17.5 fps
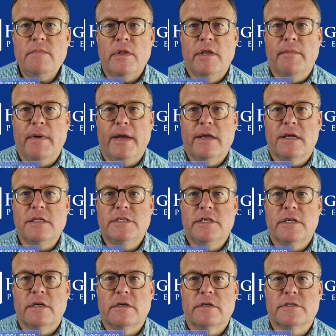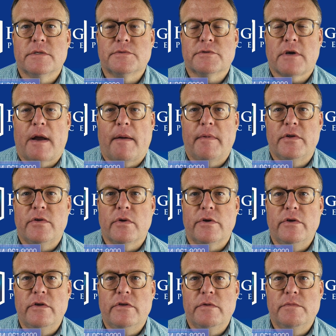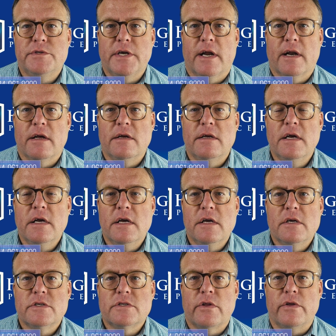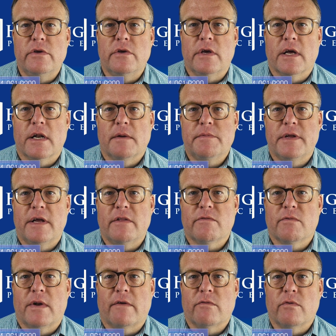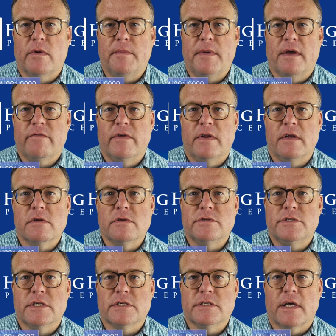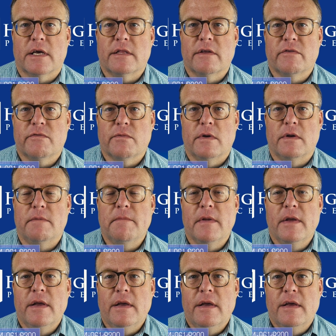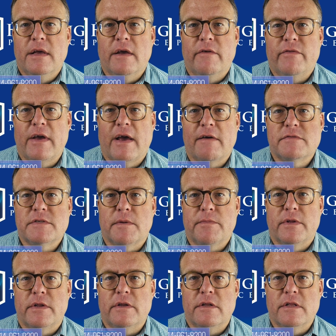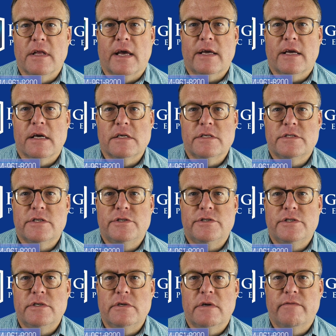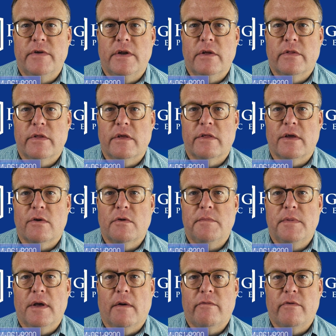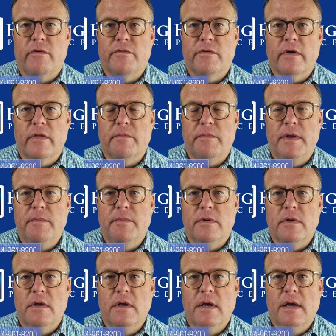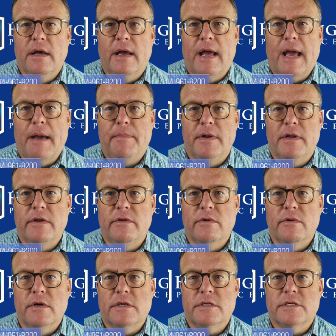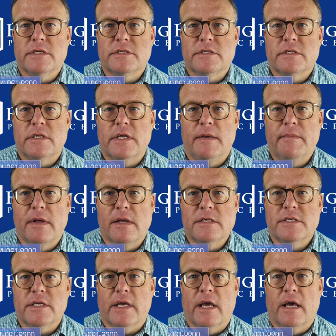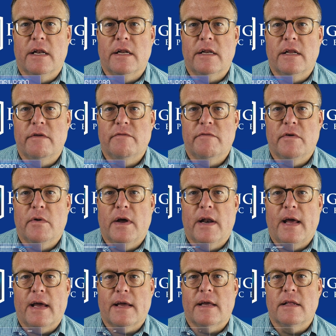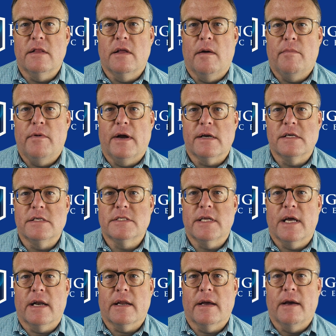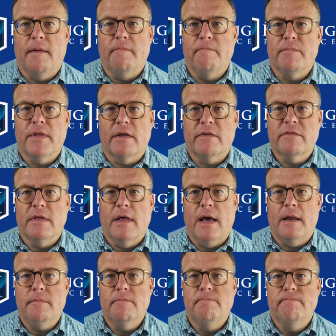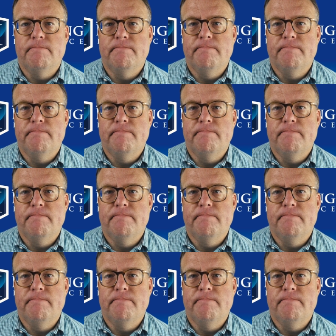you might consider subscribing to our YouTube channel so that you can get updates whenever we make videos just like this one. If you have something you'd like us to shoot, a video that you think would be helpful for other people, happy to do it. Just email us again at info at hacking law practice dot com. Thanks a lot.